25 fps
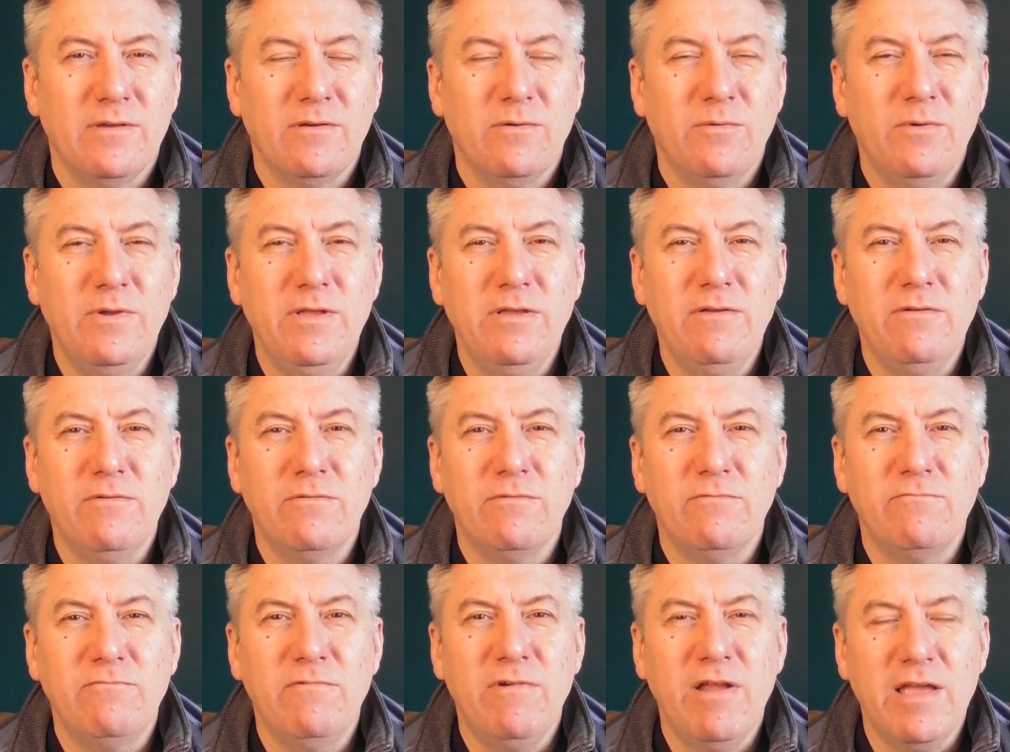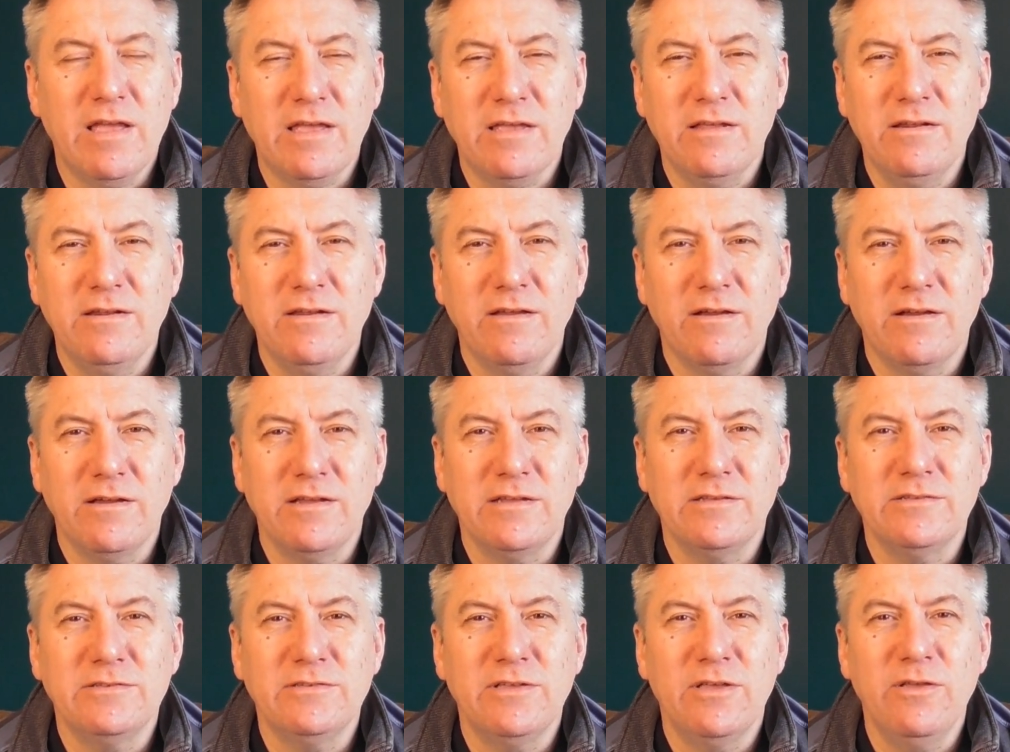We
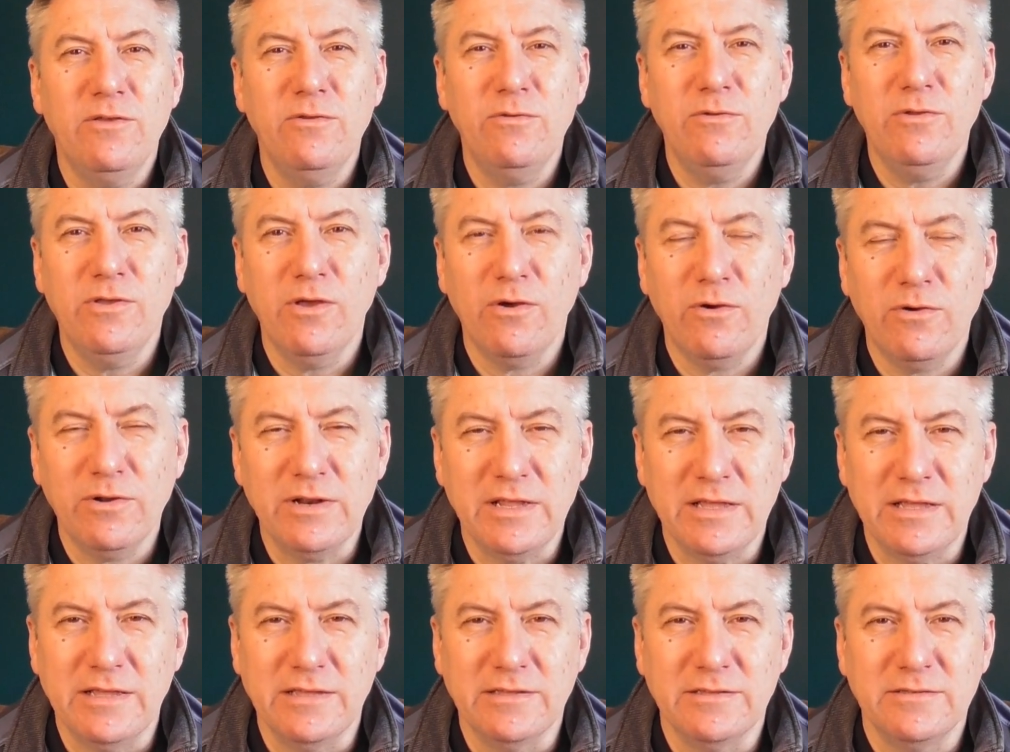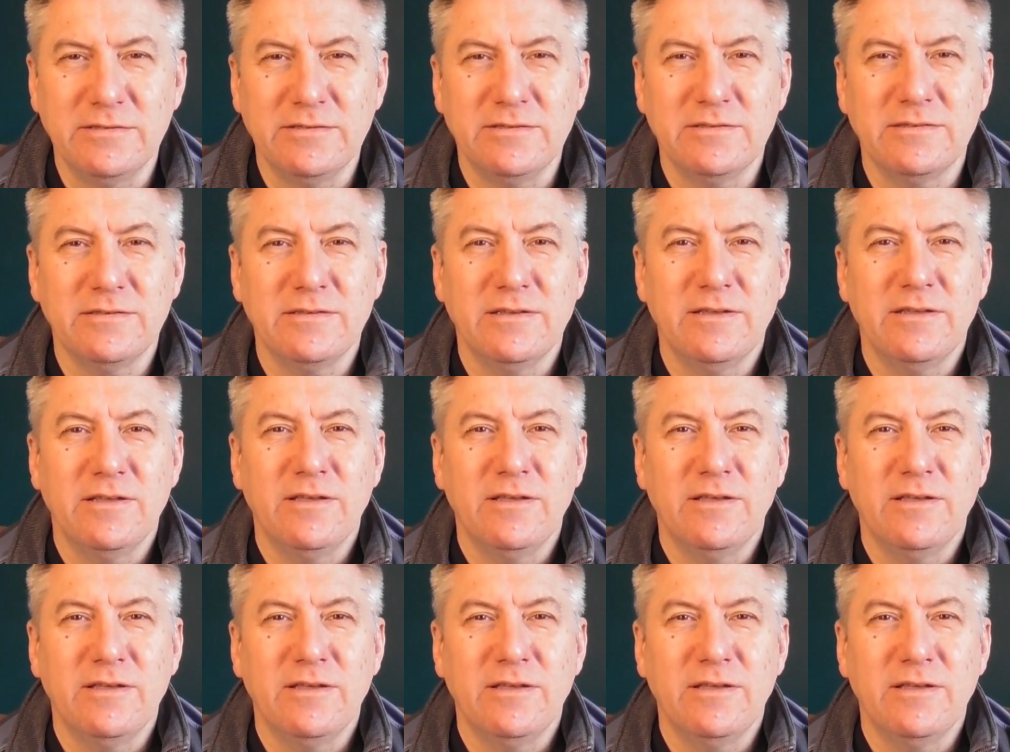recognise who God is.